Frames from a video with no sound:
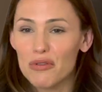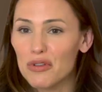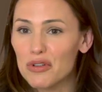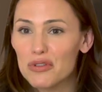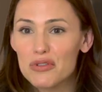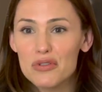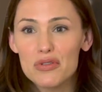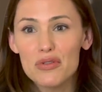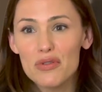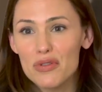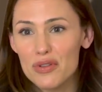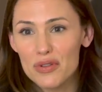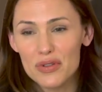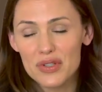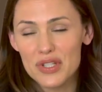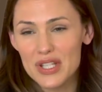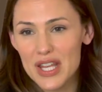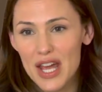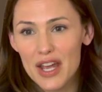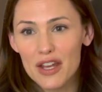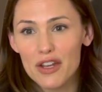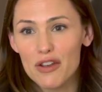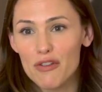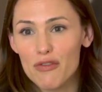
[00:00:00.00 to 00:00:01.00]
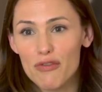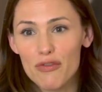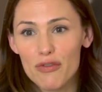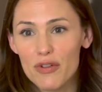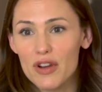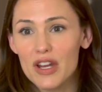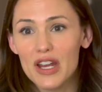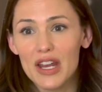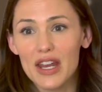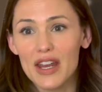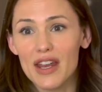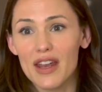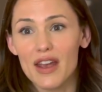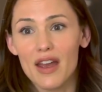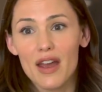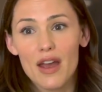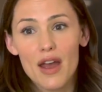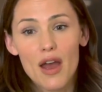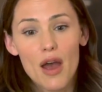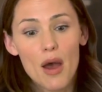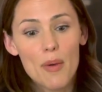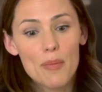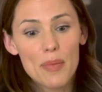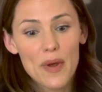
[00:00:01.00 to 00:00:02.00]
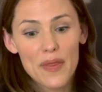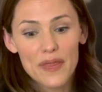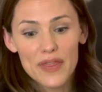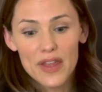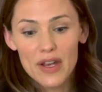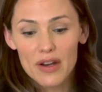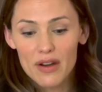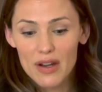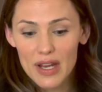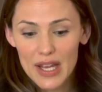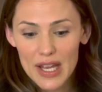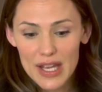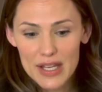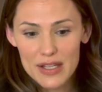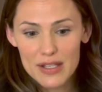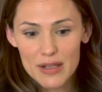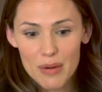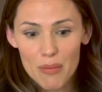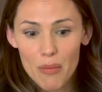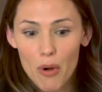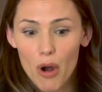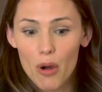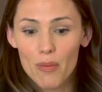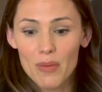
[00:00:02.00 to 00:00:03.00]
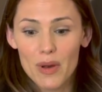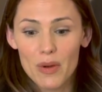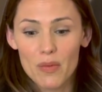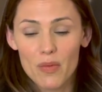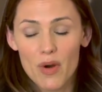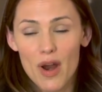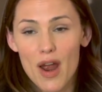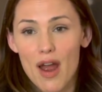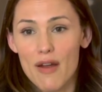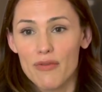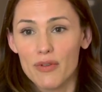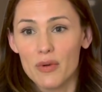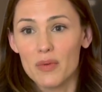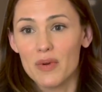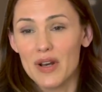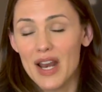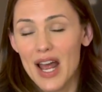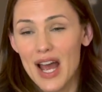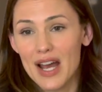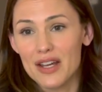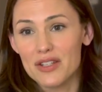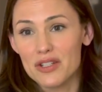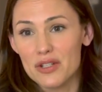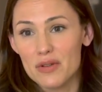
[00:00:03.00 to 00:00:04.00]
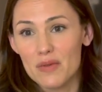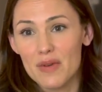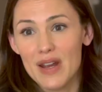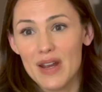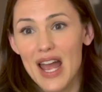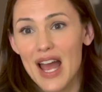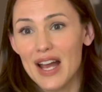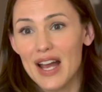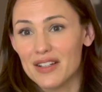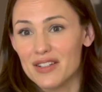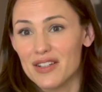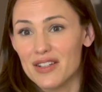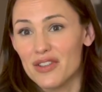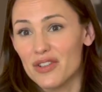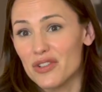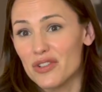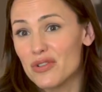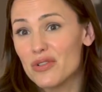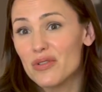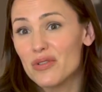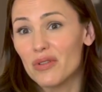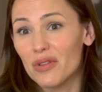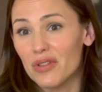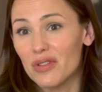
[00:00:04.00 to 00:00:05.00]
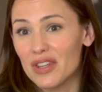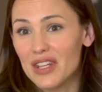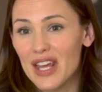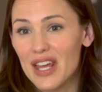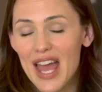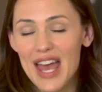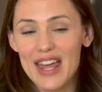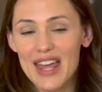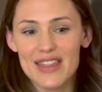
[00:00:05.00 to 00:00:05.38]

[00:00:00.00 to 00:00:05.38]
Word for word: The truth will set you free, but there is a moment where everyone has to react to the truth.